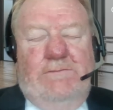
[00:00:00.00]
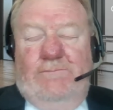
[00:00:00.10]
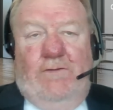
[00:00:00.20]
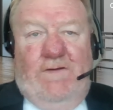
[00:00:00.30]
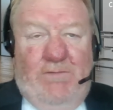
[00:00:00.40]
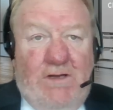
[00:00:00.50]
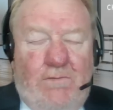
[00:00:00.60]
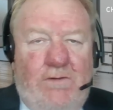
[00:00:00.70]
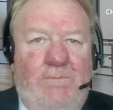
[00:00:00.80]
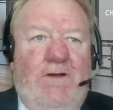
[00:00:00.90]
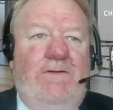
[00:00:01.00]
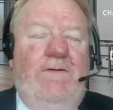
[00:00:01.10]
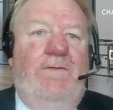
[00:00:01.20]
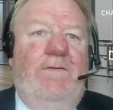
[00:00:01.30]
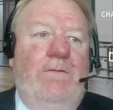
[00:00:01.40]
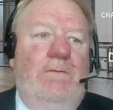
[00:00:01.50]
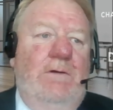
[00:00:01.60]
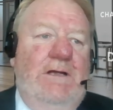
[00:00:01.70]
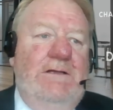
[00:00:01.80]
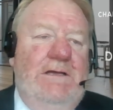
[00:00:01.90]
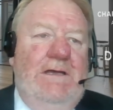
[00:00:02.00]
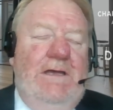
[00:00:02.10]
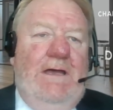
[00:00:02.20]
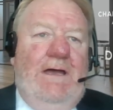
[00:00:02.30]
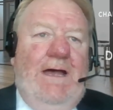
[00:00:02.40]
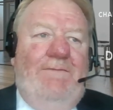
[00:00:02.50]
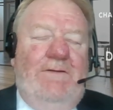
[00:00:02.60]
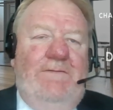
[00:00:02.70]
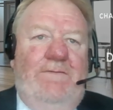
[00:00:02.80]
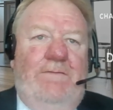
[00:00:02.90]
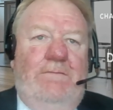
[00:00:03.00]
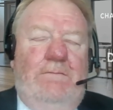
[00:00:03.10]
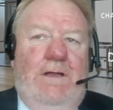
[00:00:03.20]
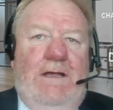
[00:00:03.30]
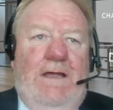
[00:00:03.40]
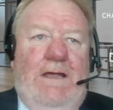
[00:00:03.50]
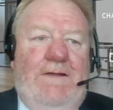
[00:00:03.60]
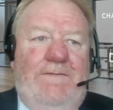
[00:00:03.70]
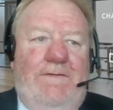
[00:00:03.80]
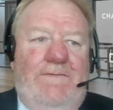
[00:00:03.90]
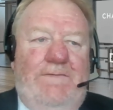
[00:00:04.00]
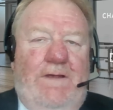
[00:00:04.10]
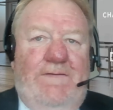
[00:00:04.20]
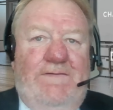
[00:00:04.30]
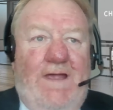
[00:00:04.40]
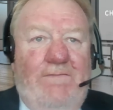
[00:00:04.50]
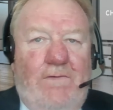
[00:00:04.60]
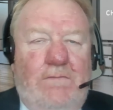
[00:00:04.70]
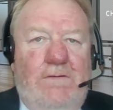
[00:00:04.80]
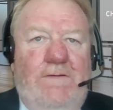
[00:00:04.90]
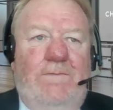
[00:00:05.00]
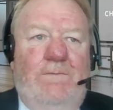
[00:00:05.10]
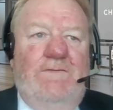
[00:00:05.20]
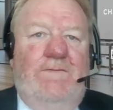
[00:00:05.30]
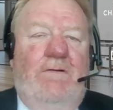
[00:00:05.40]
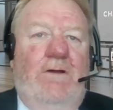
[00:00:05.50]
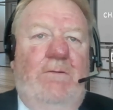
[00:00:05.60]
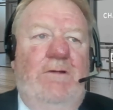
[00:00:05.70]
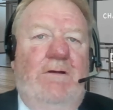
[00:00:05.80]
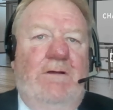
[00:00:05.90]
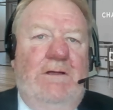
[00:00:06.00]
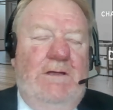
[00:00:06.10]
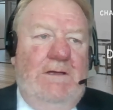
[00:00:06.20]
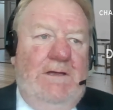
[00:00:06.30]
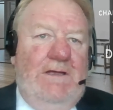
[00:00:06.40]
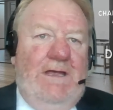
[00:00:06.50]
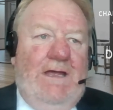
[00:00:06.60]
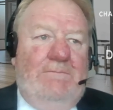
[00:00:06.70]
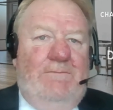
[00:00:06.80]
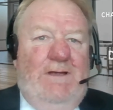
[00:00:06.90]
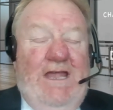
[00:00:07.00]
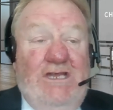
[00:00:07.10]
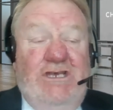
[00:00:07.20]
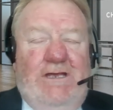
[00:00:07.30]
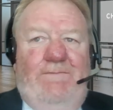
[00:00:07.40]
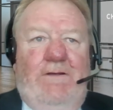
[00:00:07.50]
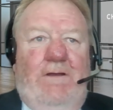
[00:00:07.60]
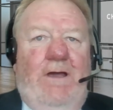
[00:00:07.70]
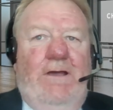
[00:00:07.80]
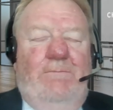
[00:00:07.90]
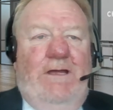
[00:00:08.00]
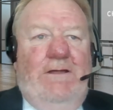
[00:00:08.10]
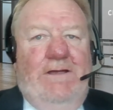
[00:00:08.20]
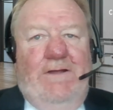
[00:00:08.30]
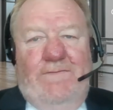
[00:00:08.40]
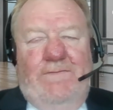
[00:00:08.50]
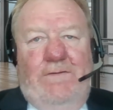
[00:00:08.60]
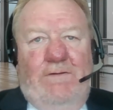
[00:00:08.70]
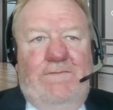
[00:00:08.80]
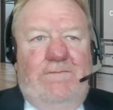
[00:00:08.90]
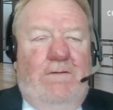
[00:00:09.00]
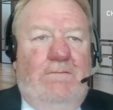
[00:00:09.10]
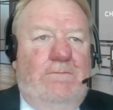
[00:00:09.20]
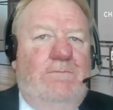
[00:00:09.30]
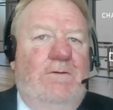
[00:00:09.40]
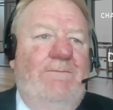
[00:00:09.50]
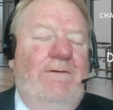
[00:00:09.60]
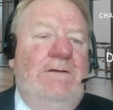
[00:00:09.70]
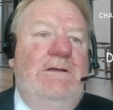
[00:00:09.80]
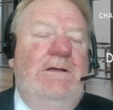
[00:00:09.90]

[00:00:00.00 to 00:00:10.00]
not just Bitcoin, but into other digital assets, safe coins, which try to mirror hedging, if you like, about against US dollar or whatever.